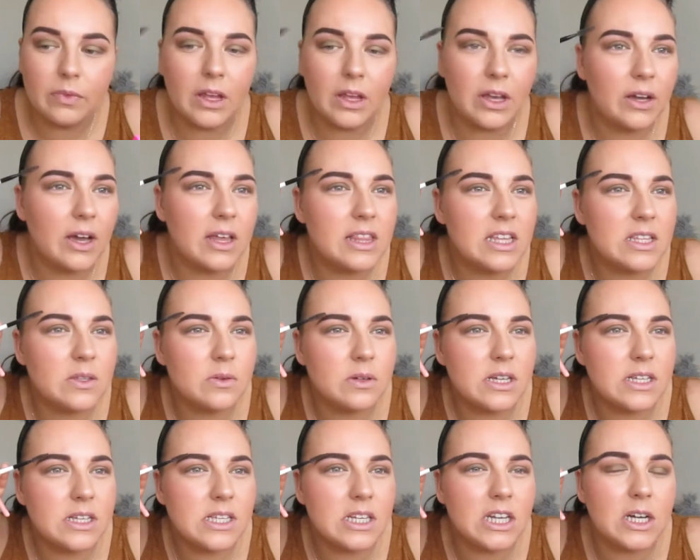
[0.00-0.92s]
Okay, this one
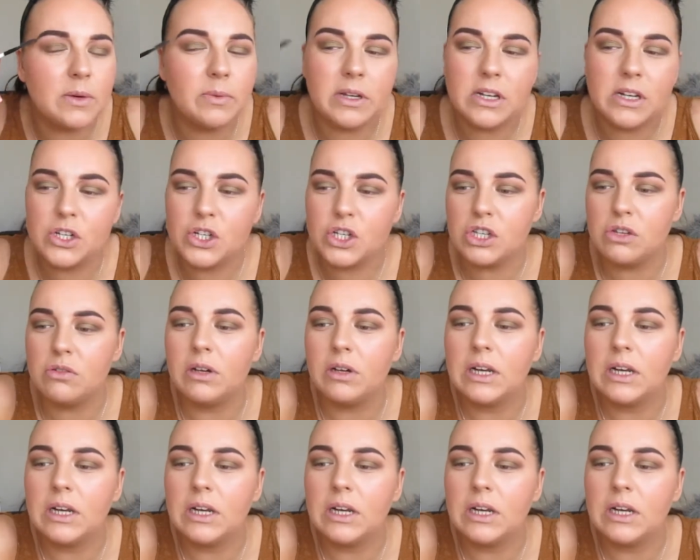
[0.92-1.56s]
is a little bit too